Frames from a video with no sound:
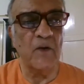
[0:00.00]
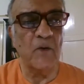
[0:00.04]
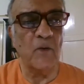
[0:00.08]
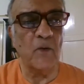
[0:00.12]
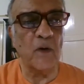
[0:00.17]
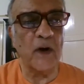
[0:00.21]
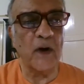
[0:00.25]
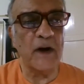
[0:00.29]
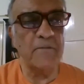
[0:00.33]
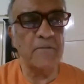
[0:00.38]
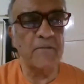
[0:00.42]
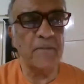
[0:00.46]

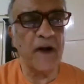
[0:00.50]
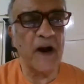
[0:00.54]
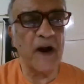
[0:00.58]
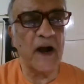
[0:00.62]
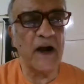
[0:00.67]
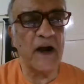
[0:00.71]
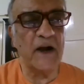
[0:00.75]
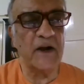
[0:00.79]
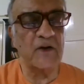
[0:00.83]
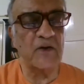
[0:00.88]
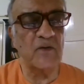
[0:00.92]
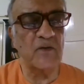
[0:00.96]
One
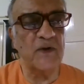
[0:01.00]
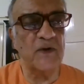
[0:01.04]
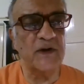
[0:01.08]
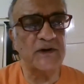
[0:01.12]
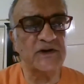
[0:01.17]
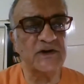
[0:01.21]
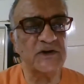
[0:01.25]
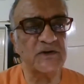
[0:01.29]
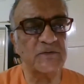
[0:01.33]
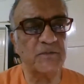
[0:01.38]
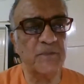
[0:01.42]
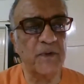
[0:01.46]
part
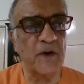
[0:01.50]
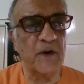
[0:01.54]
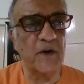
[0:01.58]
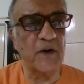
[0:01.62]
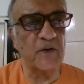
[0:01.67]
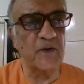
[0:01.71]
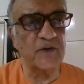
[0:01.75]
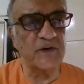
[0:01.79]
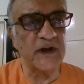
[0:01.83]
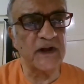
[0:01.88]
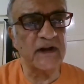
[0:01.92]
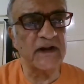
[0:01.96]
which is
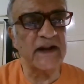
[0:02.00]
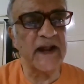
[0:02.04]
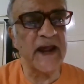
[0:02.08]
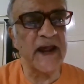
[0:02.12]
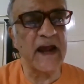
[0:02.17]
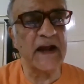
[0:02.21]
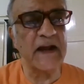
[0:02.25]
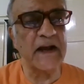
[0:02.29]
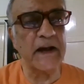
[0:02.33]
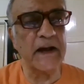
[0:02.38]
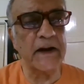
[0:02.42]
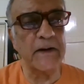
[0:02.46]
producing the
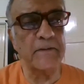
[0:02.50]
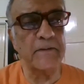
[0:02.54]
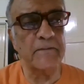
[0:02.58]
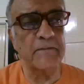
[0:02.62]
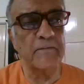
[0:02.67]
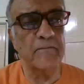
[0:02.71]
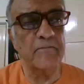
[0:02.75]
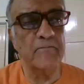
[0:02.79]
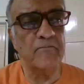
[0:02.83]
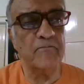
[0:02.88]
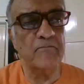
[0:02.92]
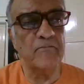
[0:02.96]
anger,
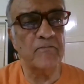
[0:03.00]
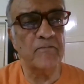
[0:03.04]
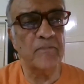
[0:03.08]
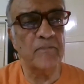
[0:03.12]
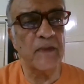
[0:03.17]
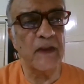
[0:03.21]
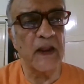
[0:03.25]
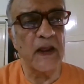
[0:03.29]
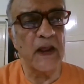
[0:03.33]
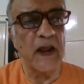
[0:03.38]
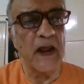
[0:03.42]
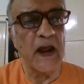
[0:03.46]

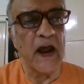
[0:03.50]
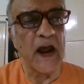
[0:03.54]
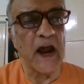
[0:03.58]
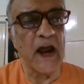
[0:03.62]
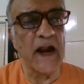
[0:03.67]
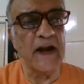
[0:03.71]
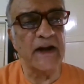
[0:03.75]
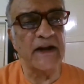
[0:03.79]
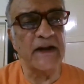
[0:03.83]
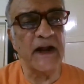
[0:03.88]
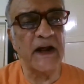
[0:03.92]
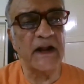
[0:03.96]

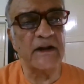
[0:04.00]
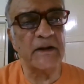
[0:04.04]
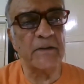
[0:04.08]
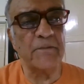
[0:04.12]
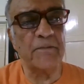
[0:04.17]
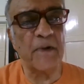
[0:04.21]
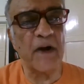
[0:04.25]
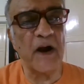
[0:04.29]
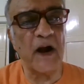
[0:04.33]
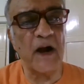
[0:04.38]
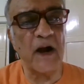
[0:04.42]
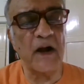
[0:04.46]
and the other
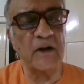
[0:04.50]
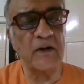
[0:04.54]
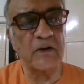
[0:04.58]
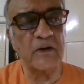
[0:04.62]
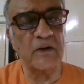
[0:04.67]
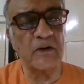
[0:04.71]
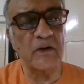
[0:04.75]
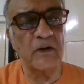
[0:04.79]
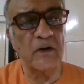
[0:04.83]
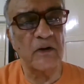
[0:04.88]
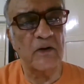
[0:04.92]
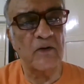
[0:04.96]
part
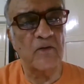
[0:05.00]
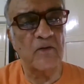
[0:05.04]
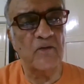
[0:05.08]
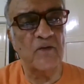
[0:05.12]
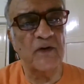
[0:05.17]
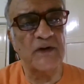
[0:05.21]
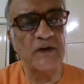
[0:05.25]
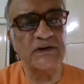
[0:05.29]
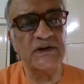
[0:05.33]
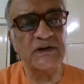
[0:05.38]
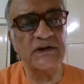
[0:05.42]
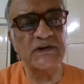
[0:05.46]

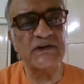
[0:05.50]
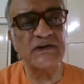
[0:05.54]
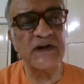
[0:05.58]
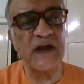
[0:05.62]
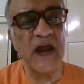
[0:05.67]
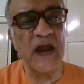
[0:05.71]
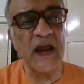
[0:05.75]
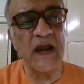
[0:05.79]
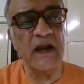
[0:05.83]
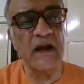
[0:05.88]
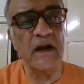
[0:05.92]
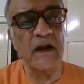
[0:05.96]
which is
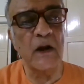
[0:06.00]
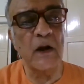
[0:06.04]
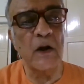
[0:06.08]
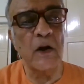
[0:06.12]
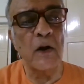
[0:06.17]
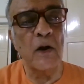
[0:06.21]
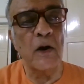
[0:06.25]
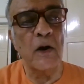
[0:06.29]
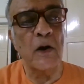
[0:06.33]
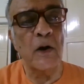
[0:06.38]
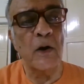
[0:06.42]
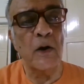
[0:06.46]
saying,
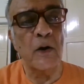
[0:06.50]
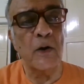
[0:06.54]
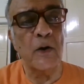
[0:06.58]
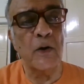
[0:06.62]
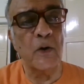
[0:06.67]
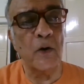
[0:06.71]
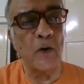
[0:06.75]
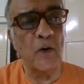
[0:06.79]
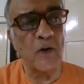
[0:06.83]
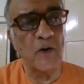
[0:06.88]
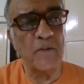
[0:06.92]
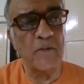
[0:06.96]

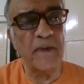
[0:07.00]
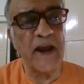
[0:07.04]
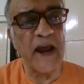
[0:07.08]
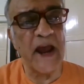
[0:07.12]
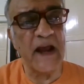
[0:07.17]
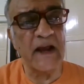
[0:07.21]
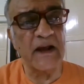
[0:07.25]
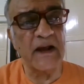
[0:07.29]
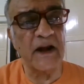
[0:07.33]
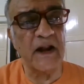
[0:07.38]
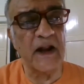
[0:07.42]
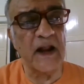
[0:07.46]
don't be
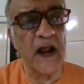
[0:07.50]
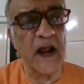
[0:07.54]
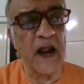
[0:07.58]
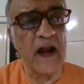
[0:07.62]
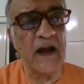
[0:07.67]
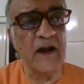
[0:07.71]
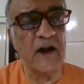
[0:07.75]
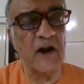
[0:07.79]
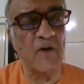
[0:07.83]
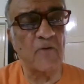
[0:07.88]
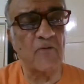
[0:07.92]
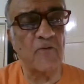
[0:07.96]
angry,
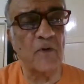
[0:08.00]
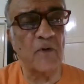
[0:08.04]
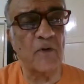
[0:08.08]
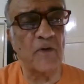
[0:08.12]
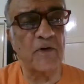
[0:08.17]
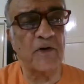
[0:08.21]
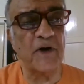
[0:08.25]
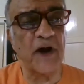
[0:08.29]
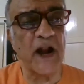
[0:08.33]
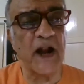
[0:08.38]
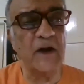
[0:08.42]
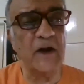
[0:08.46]
and
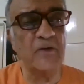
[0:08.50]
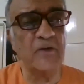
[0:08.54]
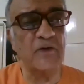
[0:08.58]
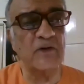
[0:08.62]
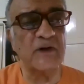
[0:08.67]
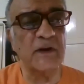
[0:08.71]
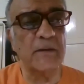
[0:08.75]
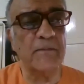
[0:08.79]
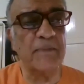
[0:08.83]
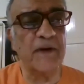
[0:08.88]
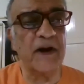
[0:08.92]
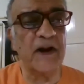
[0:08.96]
therefore trying to
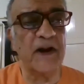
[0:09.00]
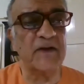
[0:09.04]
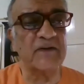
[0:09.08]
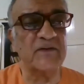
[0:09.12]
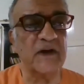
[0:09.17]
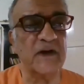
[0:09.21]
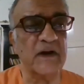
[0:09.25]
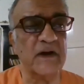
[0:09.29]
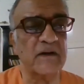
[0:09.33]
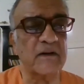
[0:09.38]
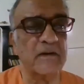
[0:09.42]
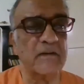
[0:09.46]
suppress
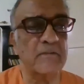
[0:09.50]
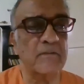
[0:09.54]
it.